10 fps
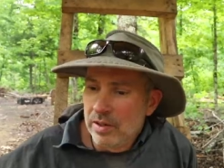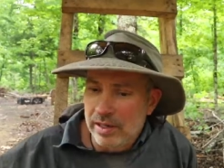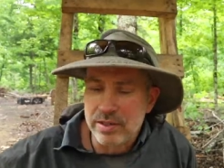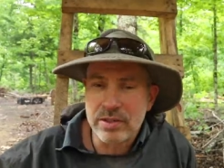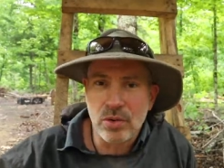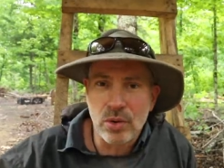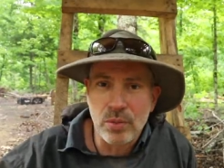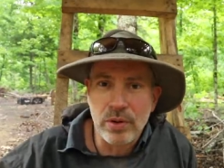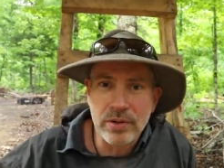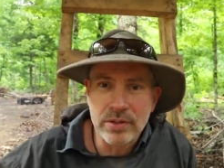I can store
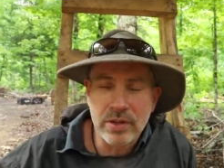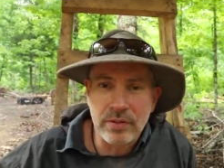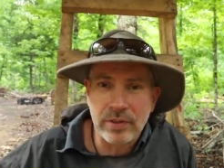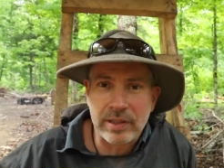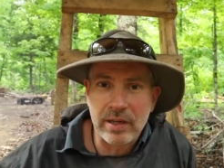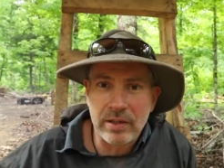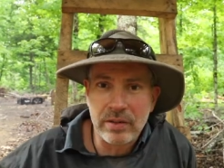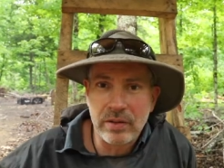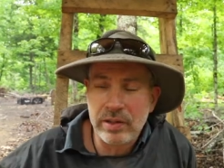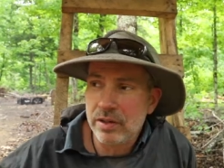wood and stuff like that
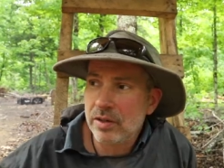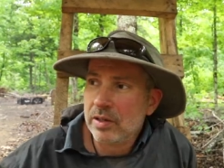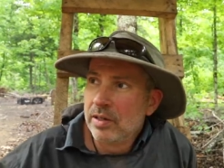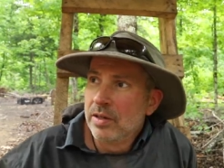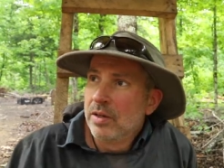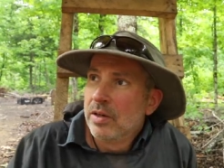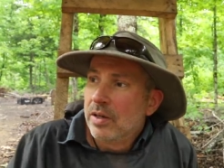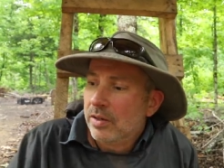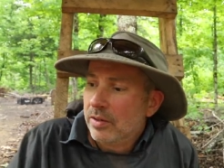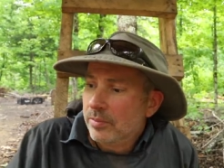under here
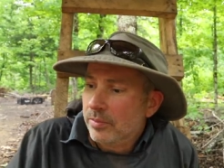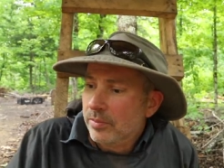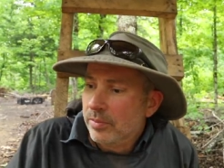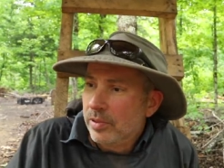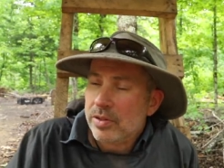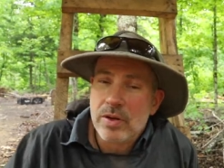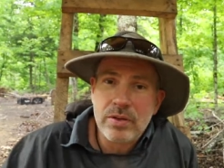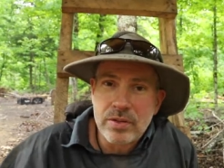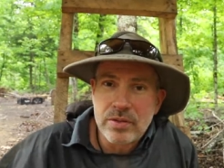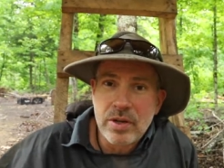um, but it's
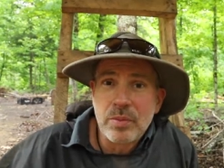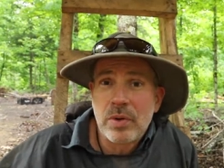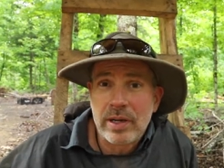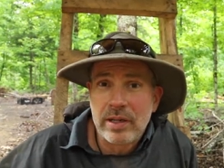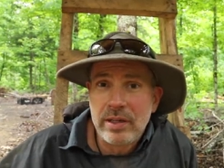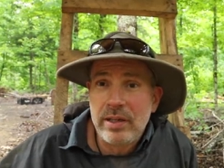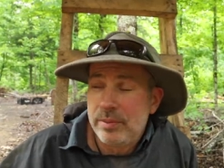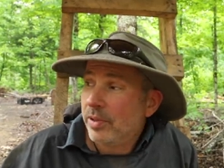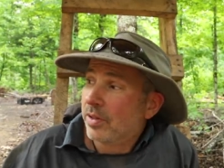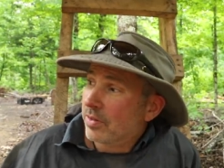also somewhere I can
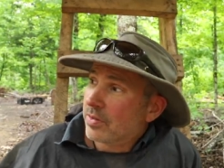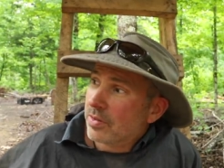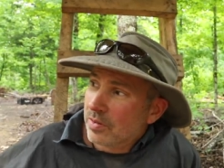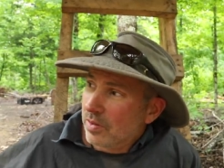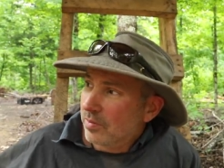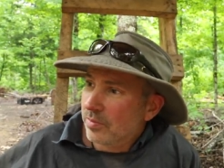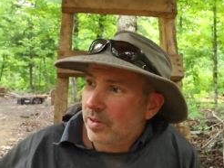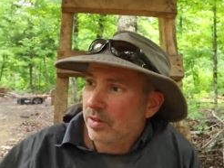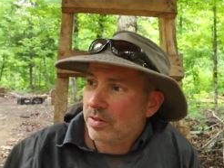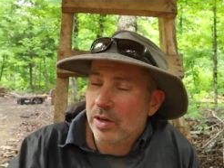eat because I'm getting